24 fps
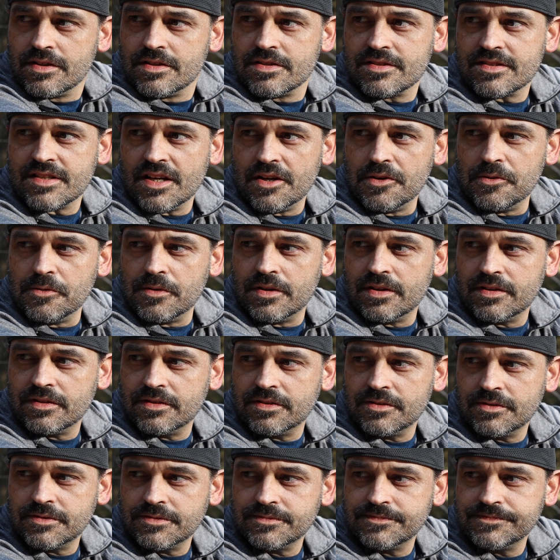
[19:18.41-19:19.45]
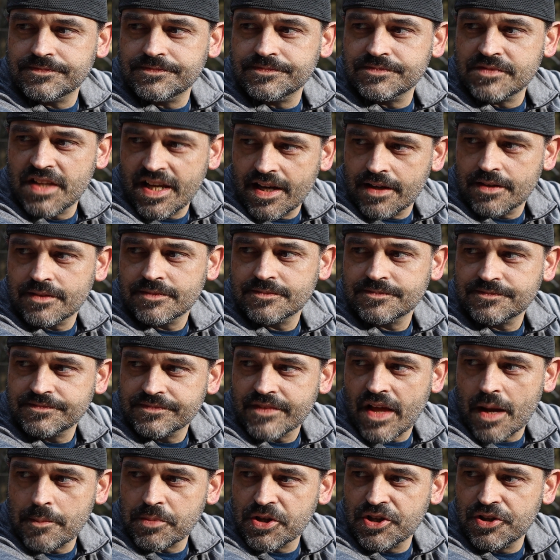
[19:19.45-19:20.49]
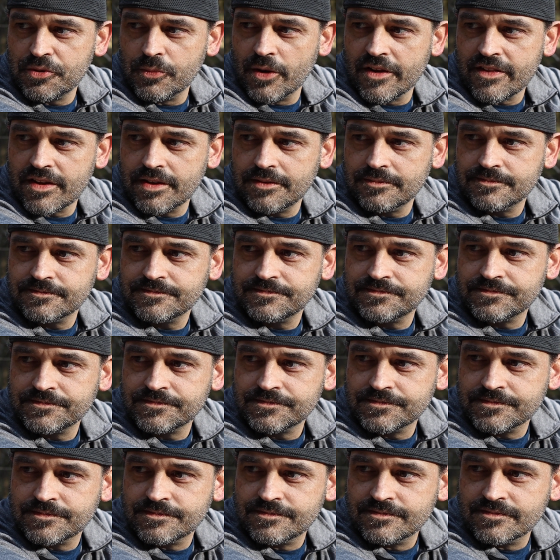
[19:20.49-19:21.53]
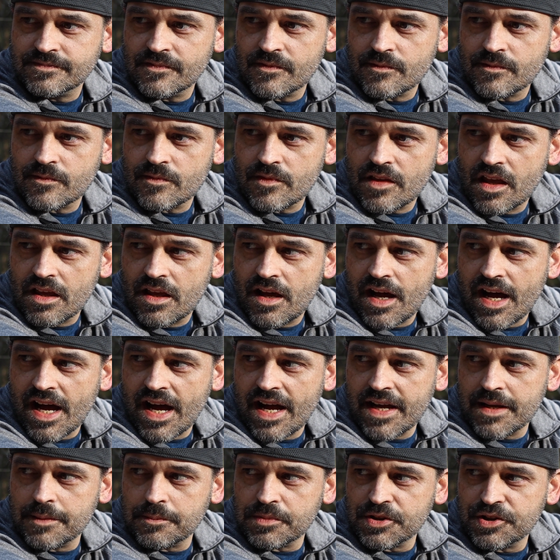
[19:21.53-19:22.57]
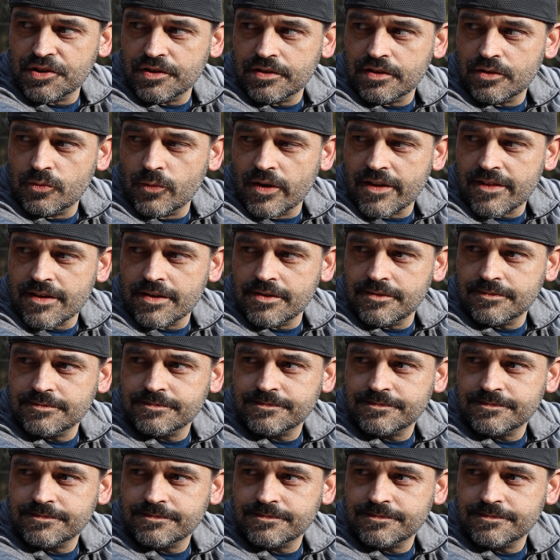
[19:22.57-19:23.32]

So yeah, I'm good with it. I am good with it.